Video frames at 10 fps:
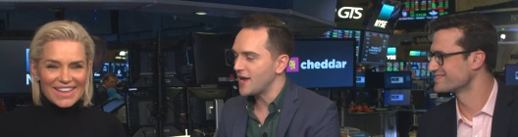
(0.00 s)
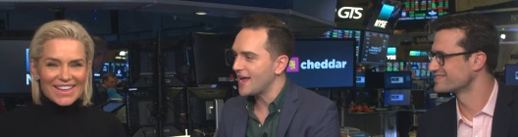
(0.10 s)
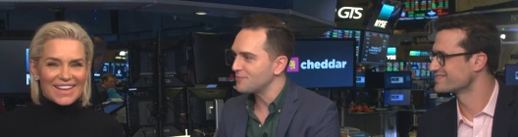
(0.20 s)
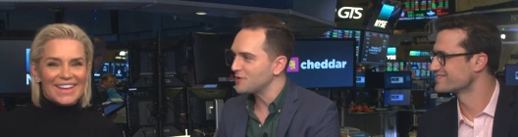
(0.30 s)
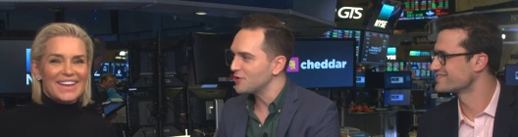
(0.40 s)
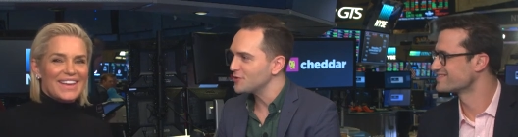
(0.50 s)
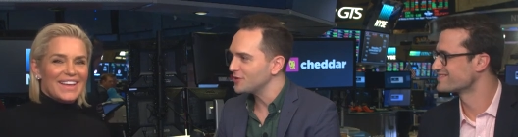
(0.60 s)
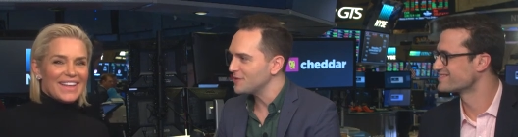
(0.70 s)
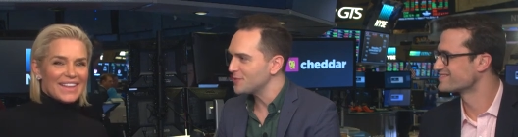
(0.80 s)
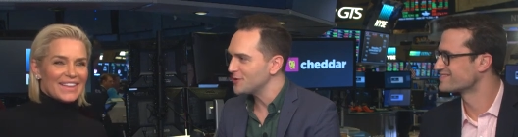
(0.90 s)
Speaker 1: a happy
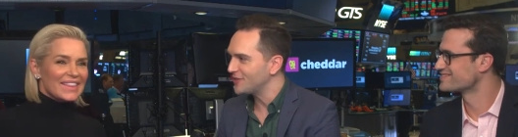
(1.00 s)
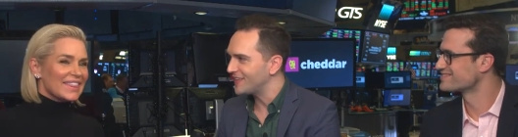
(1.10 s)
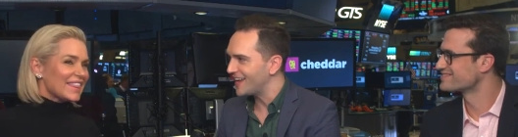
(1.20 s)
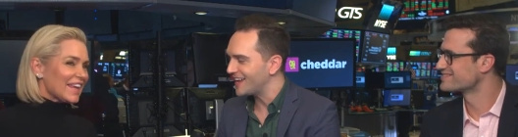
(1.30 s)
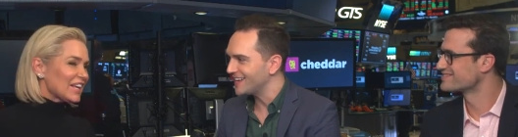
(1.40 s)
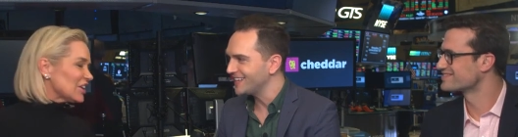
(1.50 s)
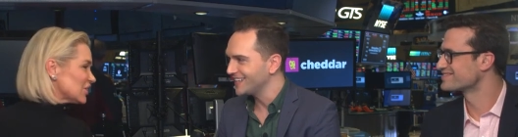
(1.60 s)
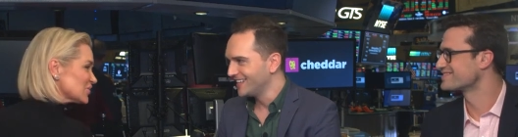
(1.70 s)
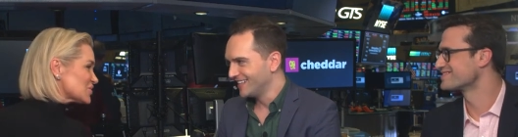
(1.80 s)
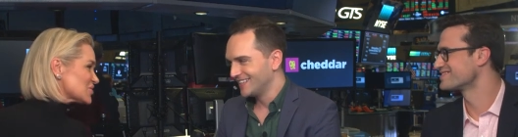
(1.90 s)
early birthday.
Speaker 2: Thank
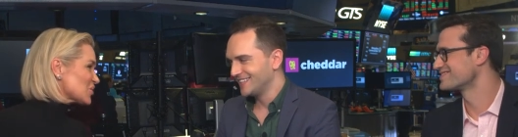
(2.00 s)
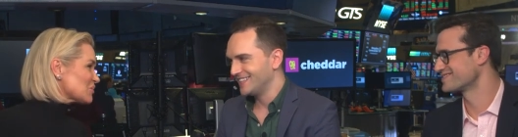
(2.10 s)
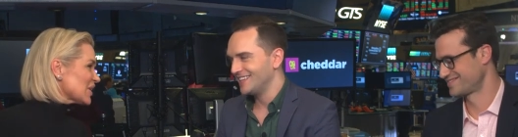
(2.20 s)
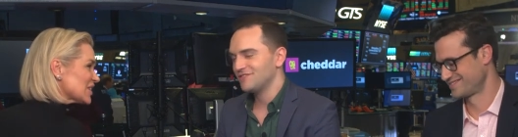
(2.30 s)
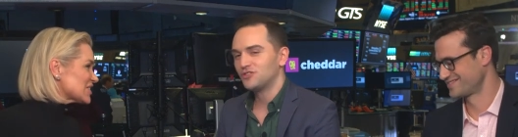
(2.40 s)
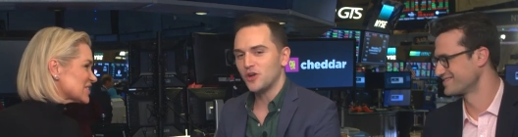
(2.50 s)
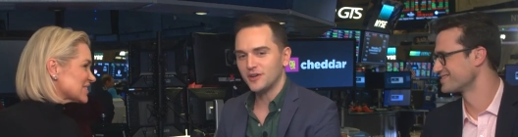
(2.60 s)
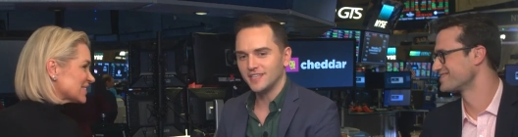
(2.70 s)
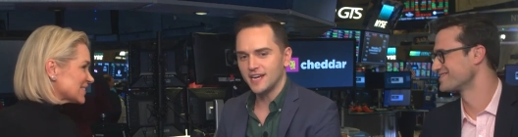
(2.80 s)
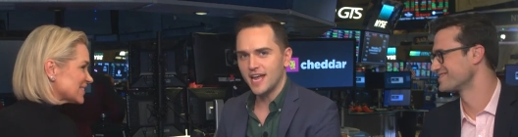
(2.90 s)
you so much.
Speaker 1: I'm so
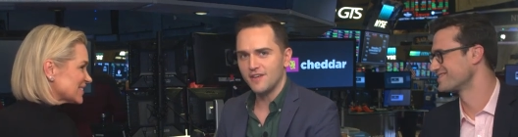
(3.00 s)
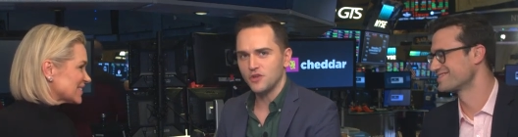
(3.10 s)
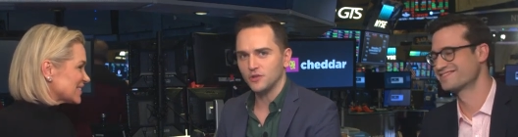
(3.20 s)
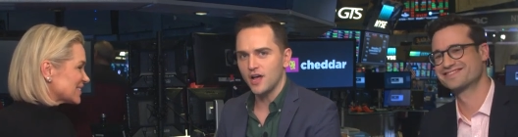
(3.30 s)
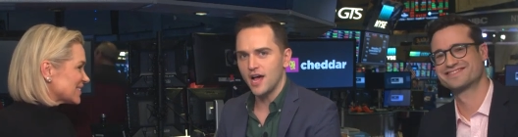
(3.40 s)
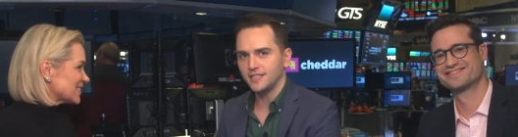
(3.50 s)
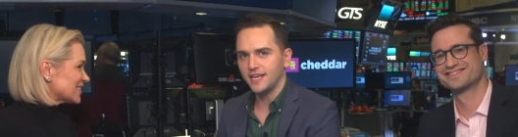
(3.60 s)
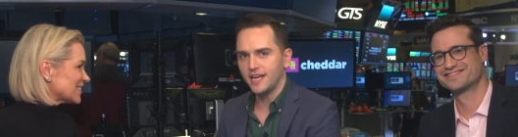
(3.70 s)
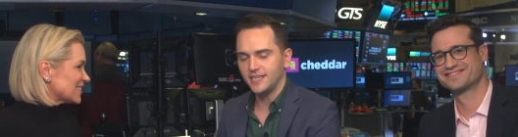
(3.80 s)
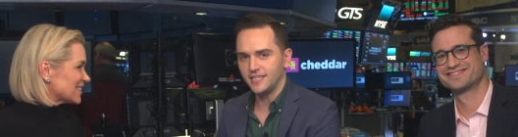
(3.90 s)
excited to have Yolanda
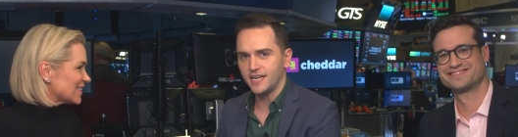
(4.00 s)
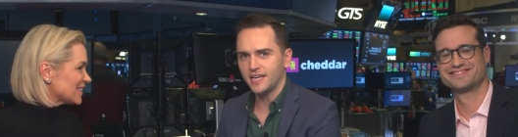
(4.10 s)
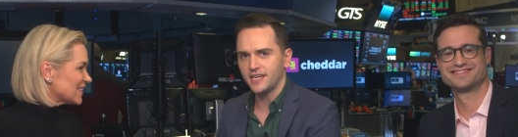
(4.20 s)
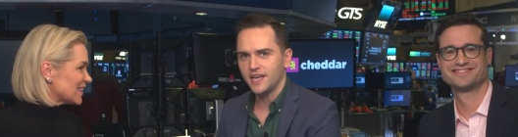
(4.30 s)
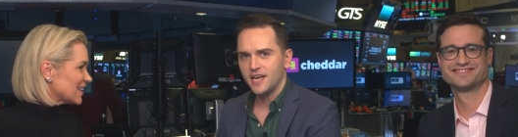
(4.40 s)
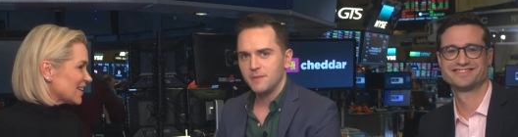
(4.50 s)
Hadid,